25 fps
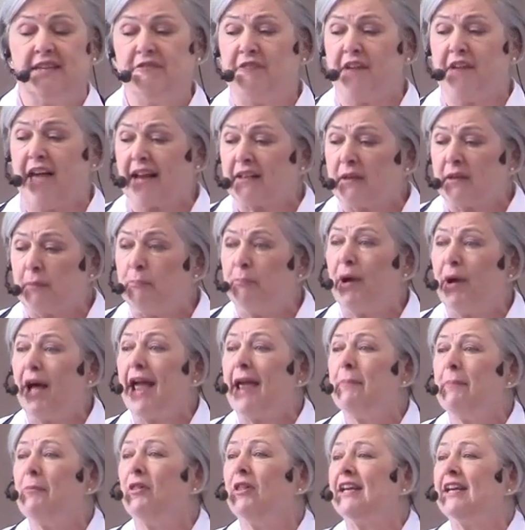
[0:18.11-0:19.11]
In fact, the
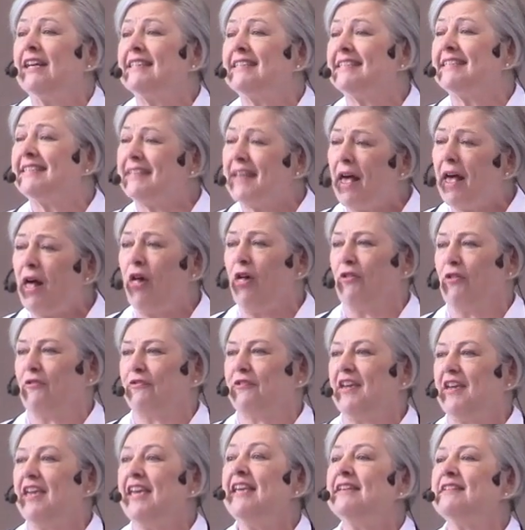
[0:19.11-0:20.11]
Bible
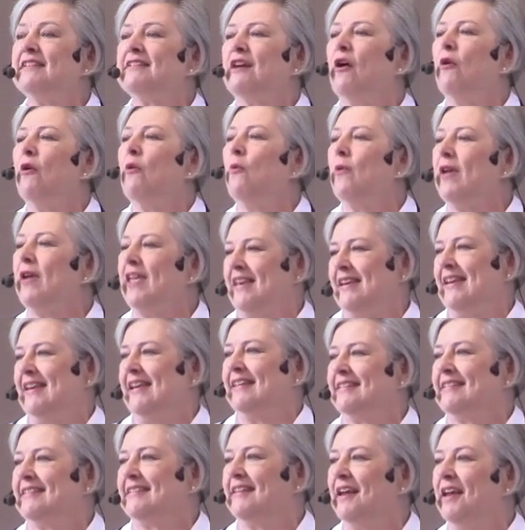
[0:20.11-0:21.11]
itself is a
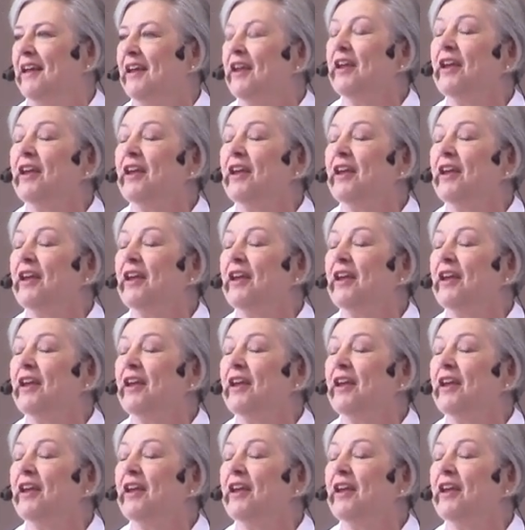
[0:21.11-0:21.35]
witness